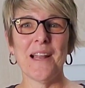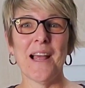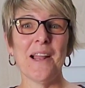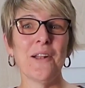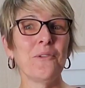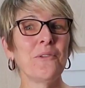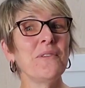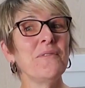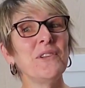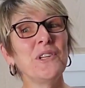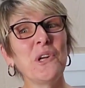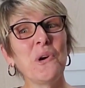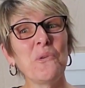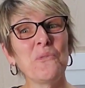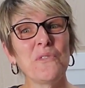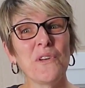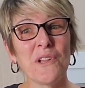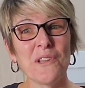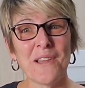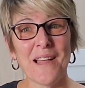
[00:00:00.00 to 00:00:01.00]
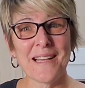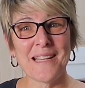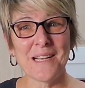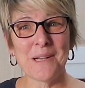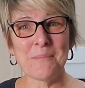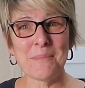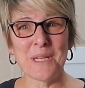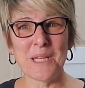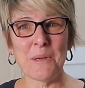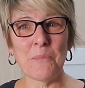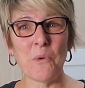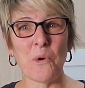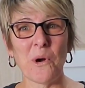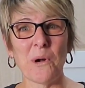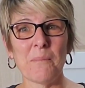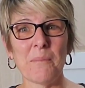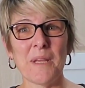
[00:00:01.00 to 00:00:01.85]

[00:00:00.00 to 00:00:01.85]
I don't even know if I'll like them anymore